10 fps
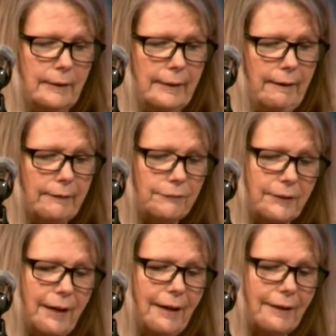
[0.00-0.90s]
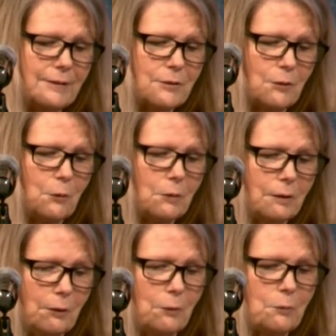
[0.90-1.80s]
Now if God so
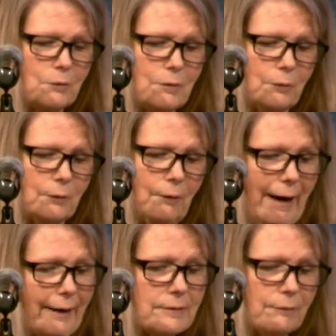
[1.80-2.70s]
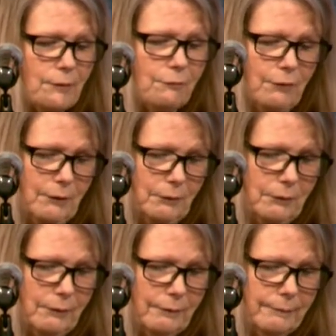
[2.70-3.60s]
clothes the grass of the
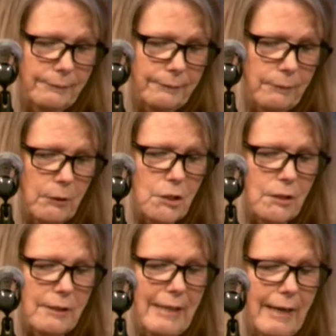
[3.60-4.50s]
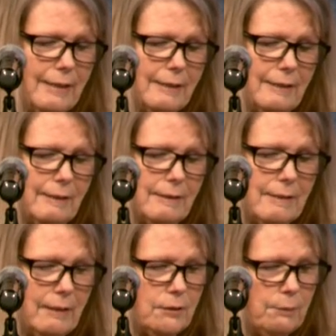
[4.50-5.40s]
field, which today
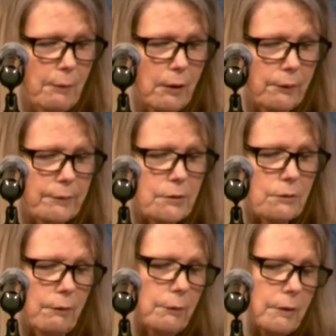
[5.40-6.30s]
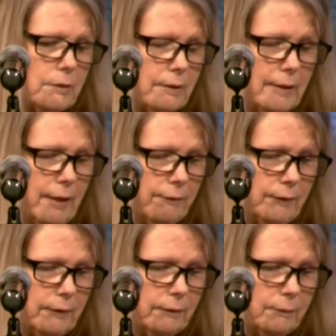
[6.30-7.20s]
is and tomorrow is thrown into the
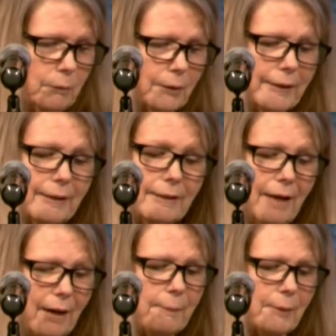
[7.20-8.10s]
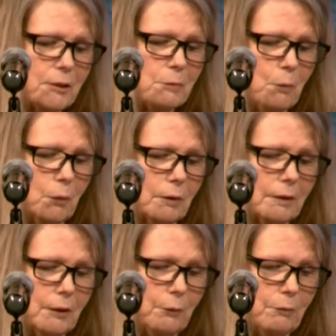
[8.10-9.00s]
oven, will he not much more
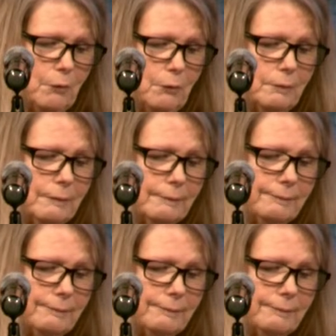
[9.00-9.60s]
clothe you?